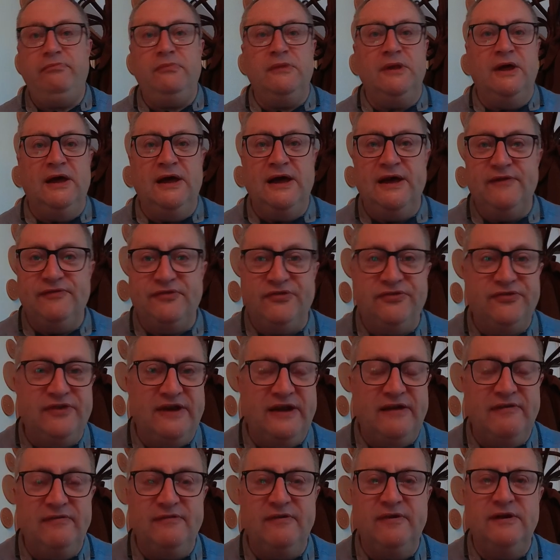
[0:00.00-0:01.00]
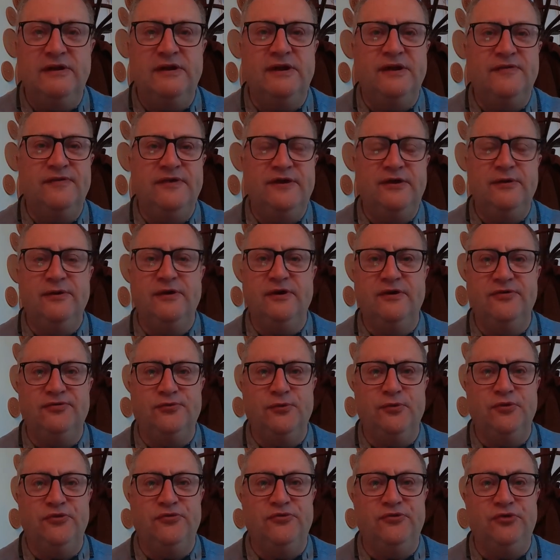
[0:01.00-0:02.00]
I have to say, nothing you ask for
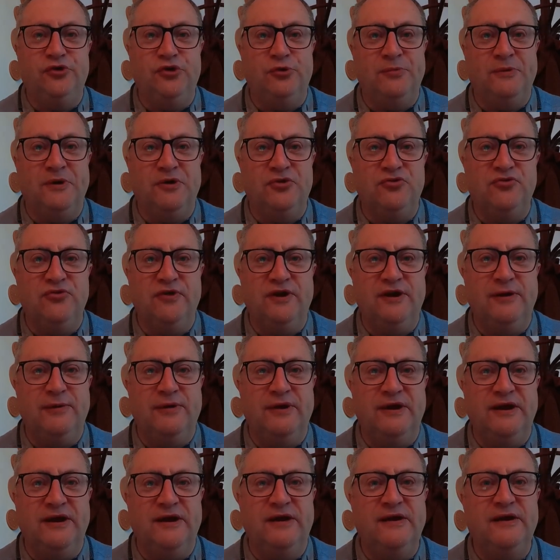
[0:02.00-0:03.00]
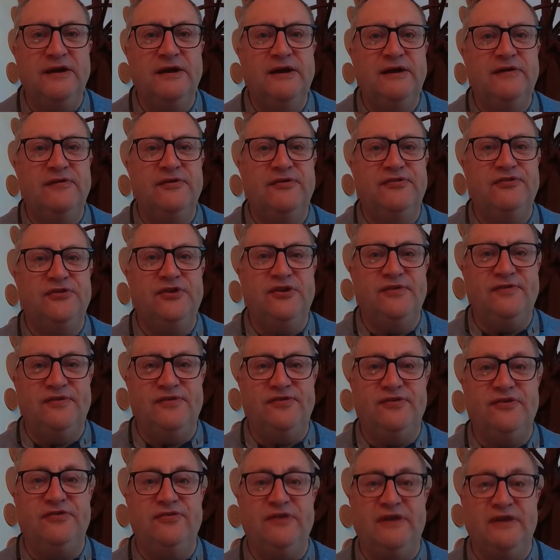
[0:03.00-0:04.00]
is too much for anyone here. The service
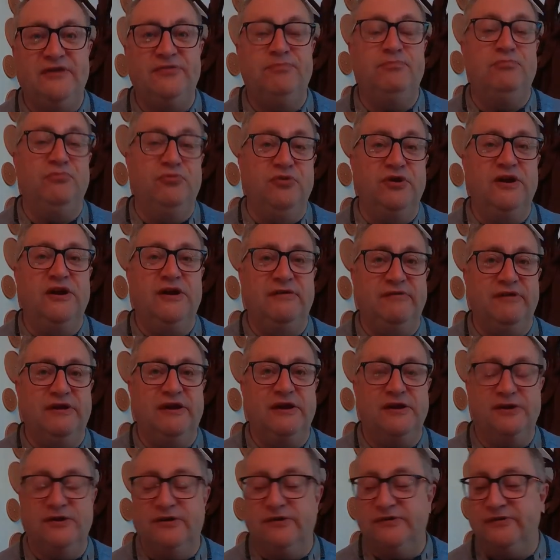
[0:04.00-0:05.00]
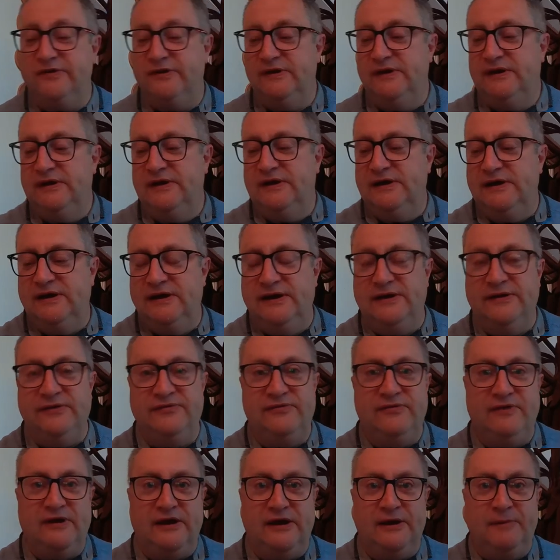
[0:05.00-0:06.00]
is really, really good.
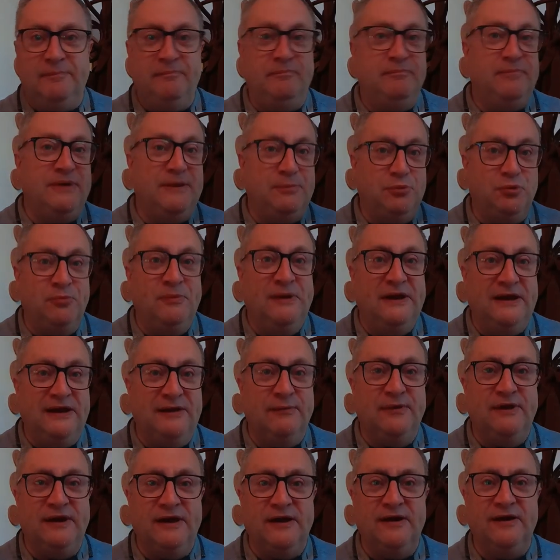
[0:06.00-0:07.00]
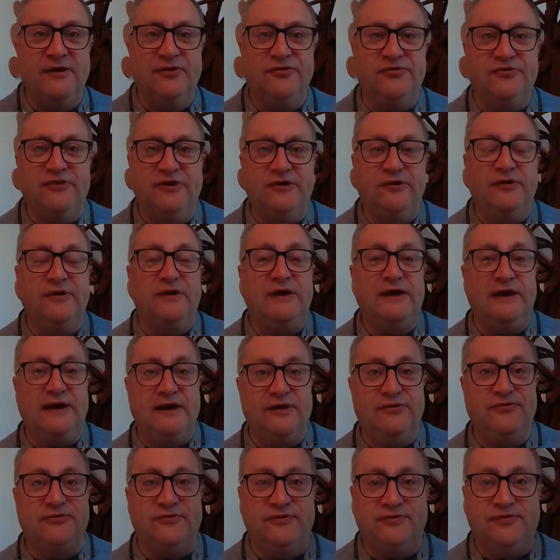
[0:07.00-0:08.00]
And people mean it when they ask you,
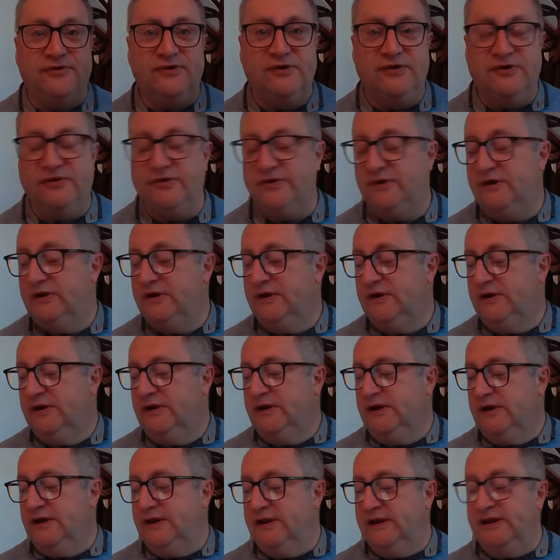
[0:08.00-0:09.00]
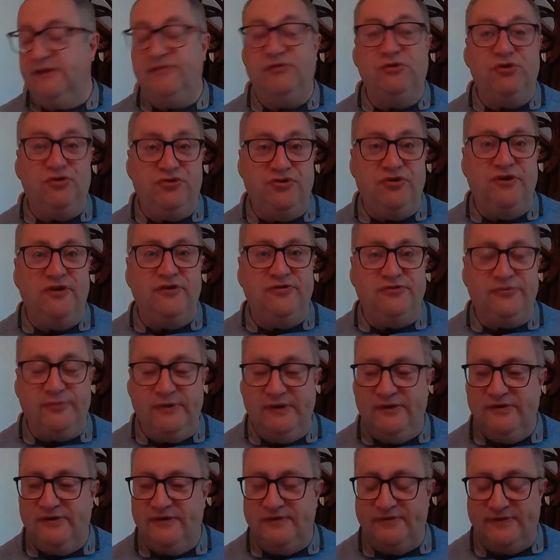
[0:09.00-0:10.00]
how's the food? And they give you a chance to
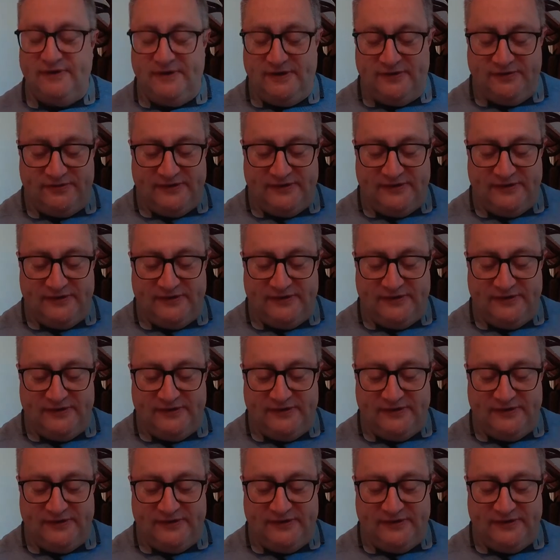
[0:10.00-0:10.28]
eat it first.